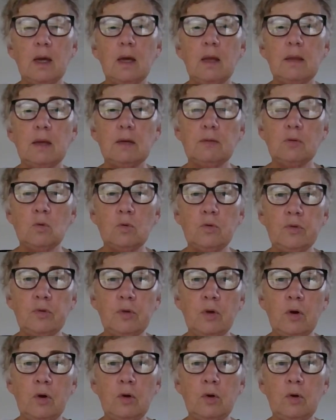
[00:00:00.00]
There's
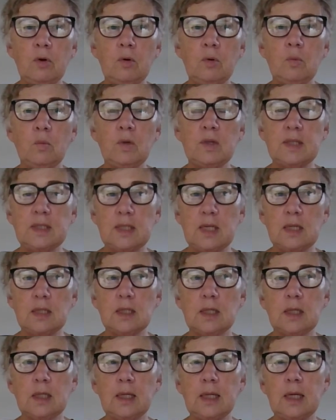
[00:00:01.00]
also, with
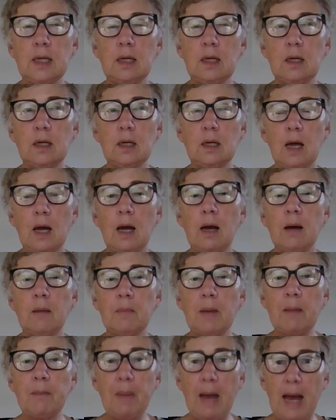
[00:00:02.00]
Centrelink,
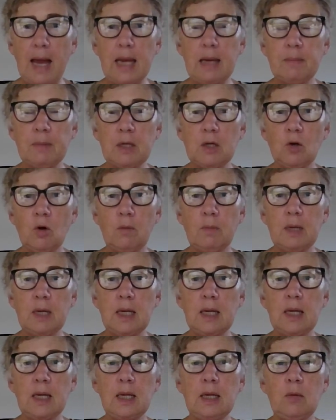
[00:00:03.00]
a payment
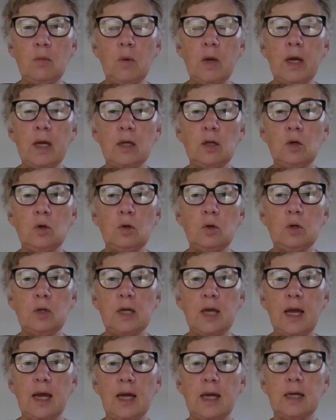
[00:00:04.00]
nominee where you
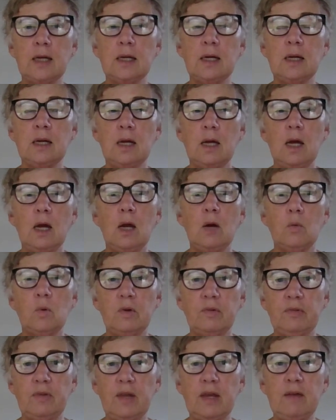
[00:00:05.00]
can
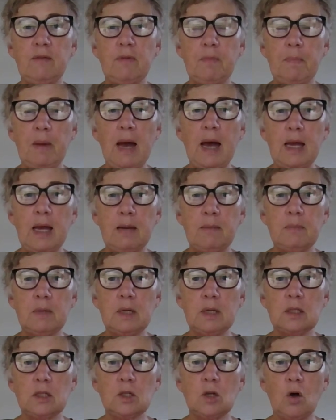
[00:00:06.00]
receive a
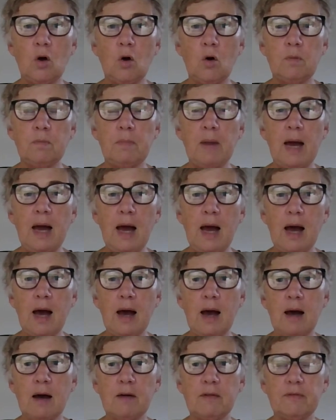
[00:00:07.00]
payment on
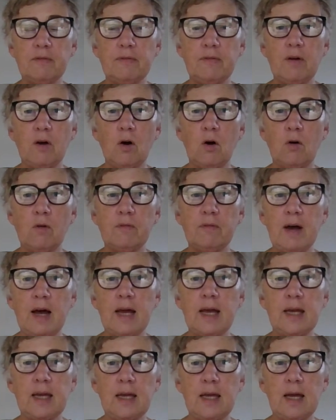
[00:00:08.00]
behalf of
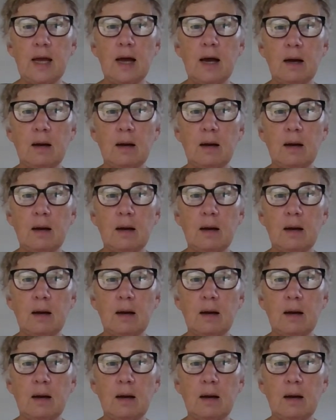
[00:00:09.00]
a